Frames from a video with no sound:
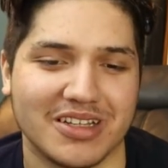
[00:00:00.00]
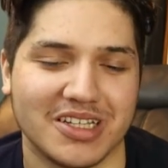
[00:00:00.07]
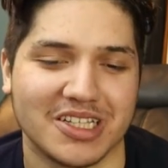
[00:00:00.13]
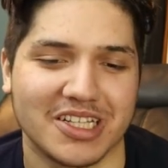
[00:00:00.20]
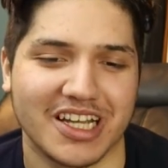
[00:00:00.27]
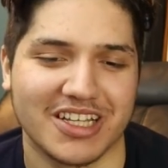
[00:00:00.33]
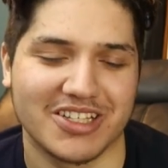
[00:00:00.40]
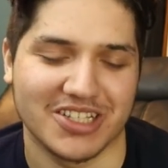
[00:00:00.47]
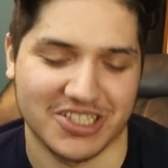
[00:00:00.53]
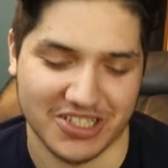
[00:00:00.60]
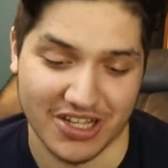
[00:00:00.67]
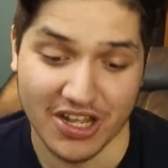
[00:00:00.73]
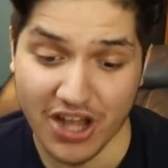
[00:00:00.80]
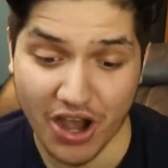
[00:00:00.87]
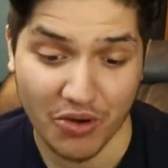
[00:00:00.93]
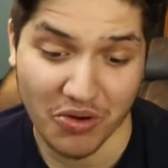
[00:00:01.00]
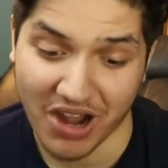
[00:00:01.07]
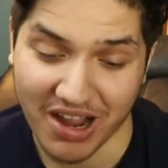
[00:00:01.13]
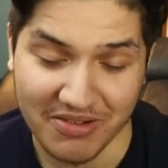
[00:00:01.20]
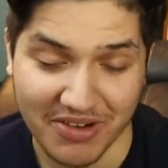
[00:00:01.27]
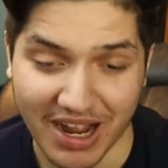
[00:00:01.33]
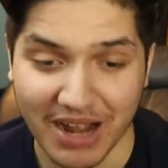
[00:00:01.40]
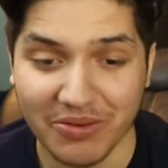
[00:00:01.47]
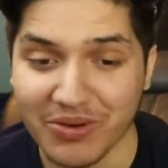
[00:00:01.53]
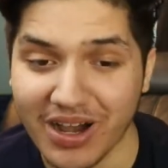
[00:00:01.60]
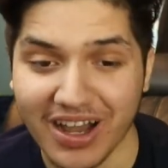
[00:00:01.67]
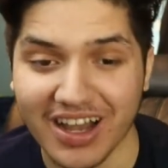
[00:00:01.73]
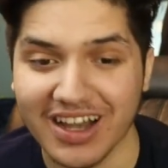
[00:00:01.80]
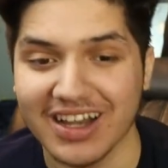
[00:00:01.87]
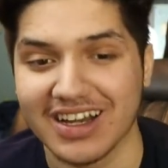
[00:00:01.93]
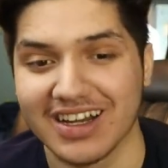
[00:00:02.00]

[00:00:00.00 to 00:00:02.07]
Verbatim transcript: It's like just whatever I want.